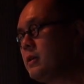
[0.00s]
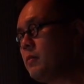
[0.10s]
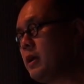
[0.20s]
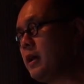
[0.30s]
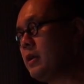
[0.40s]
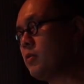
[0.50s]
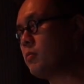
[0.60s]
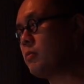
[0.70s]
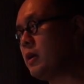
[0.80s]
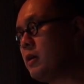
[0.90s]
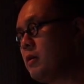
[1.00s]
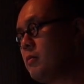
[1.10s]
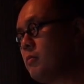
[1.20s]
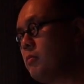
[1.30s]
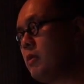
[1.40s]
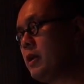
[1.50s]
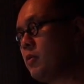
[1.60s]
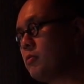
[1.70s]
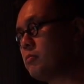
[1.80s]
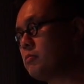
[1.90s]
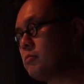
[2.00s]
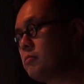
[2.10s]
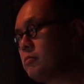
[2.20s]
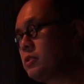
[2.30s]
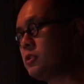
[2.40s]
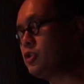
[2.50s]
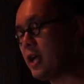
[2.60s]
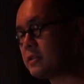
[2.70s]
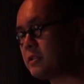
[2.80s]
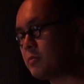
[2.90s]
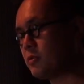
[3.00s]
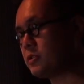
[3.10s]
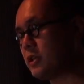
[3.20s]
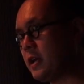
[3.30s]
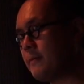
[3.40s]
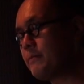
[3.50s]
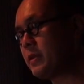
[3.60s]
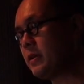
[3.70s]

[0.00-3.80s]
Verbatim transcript: but I don't, uh, I don't suggest it per se.